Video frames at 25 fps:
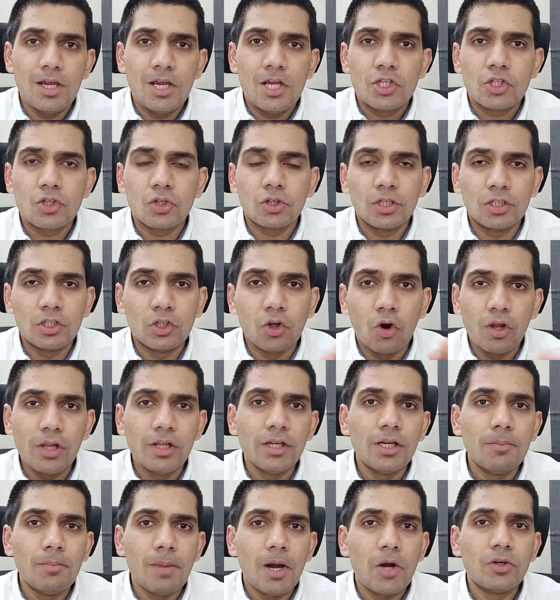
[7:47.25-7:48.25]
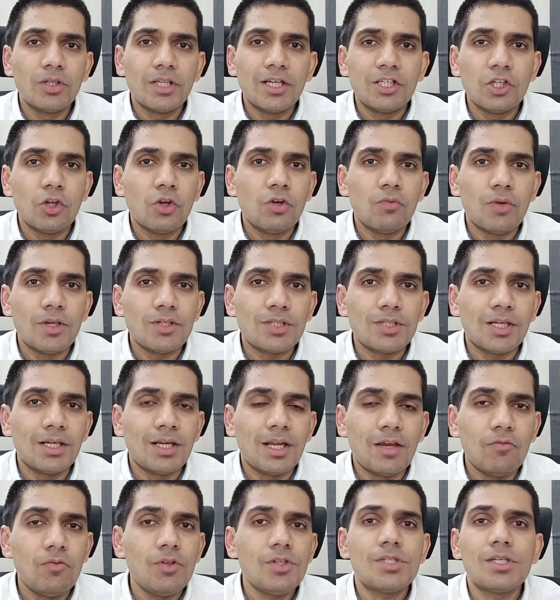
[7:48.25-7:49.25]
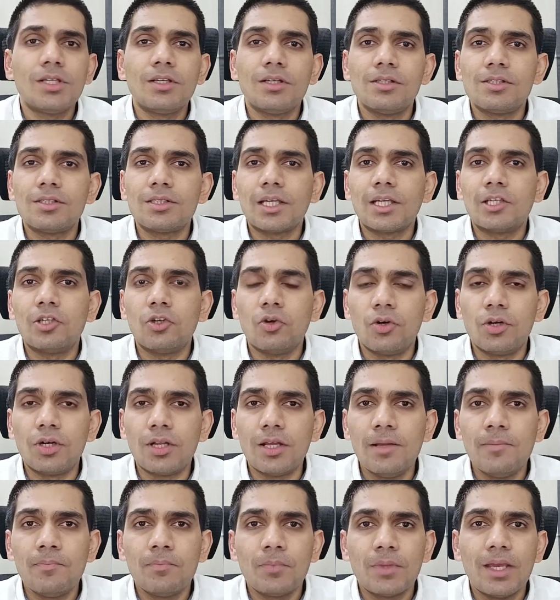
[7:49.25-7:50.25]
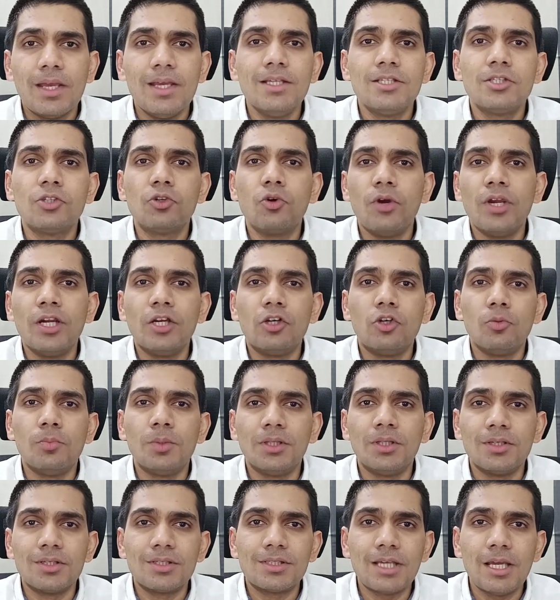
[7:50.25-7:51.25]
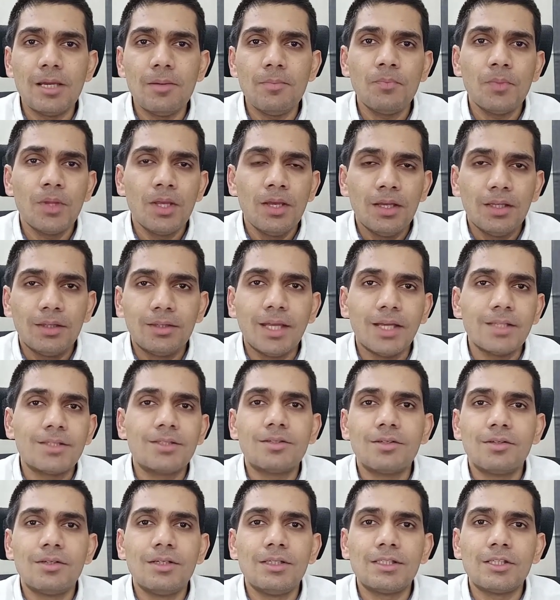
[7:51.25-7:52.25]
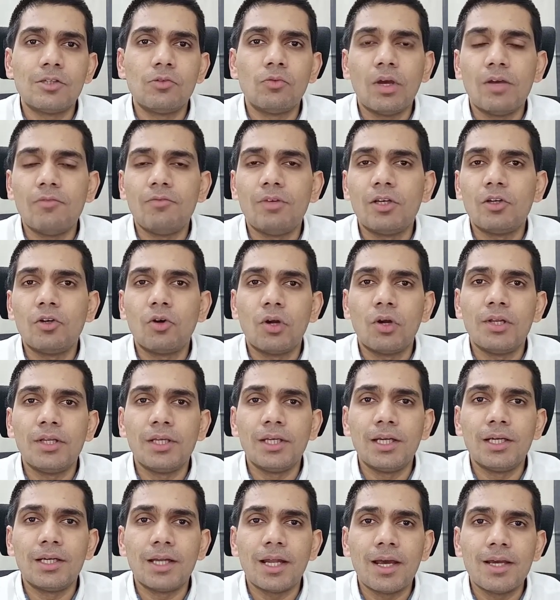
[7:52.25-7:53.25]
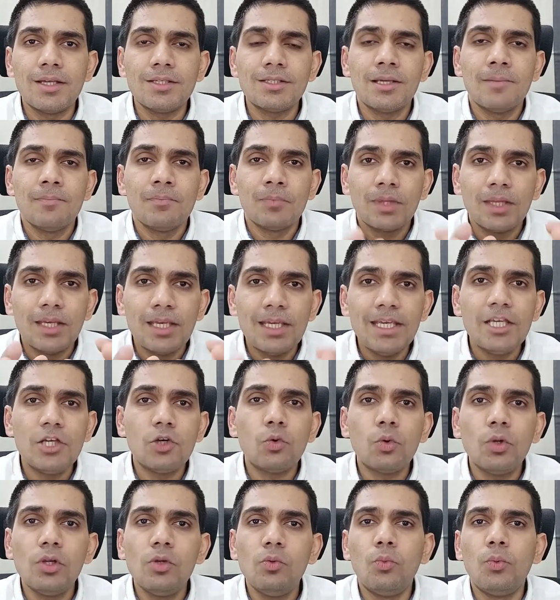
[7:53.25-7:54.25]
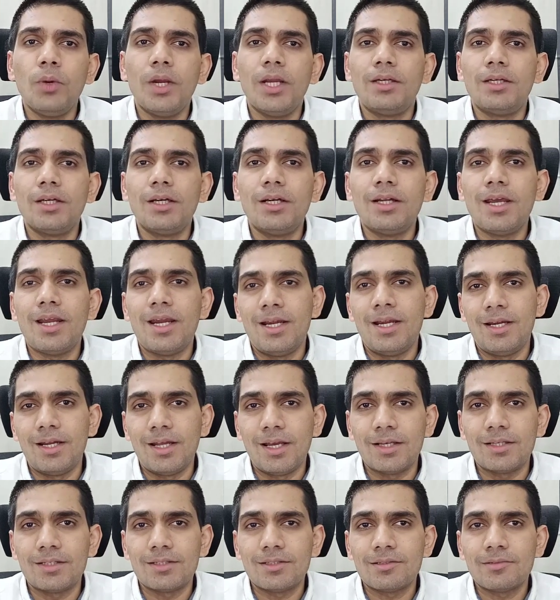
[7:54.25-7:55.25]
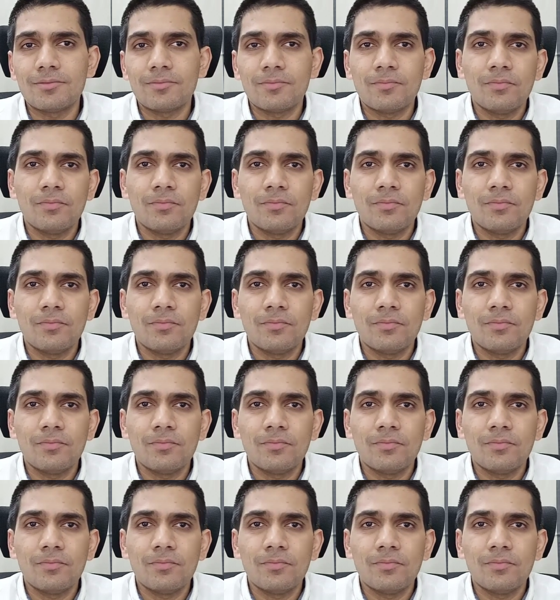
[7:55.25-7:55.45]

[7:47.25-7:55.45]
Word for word: So the dollar amount that you're investing in every single security is going to be the same. That's the reason why we're calling it as equal weighted index.